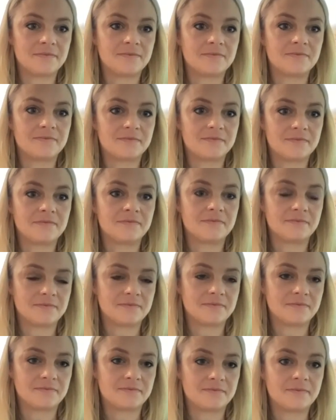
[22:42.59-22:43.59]

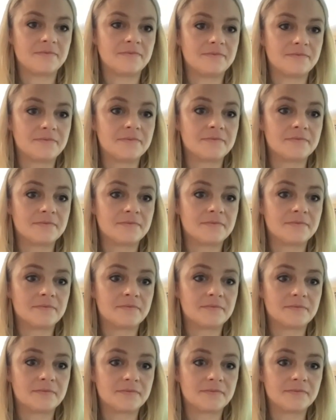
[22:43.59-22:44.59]

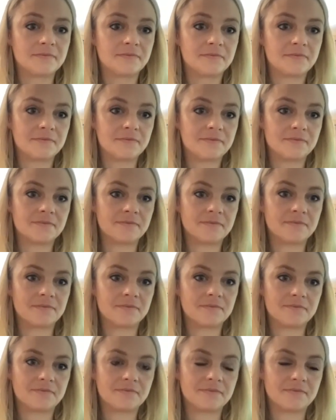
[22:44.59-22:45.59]

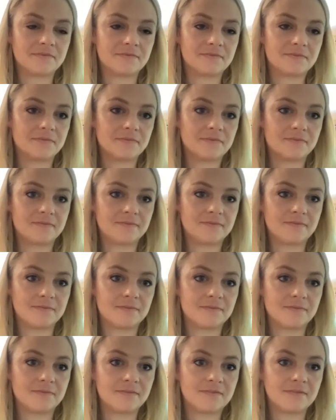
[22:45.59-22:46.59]

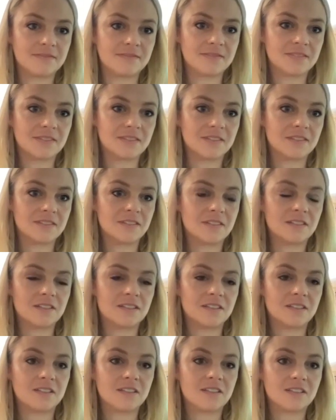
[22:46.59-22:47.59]

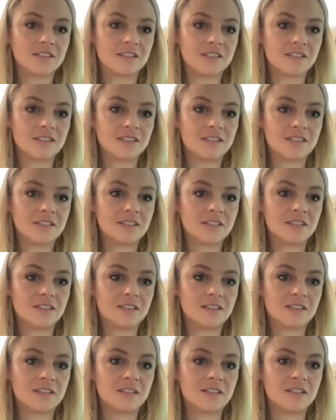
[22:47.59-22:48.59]

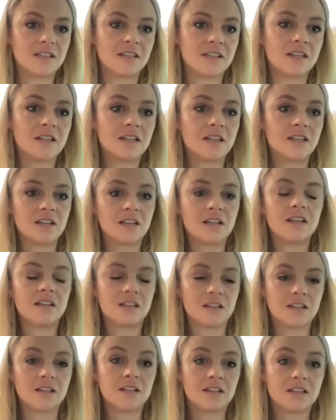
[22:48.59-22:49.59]

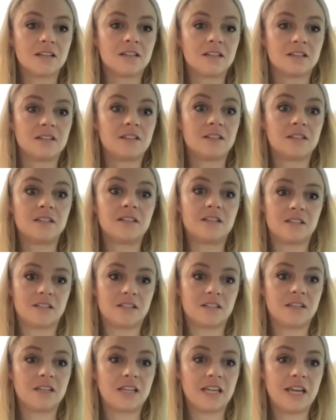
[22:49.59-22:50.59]
The person shown says nothing.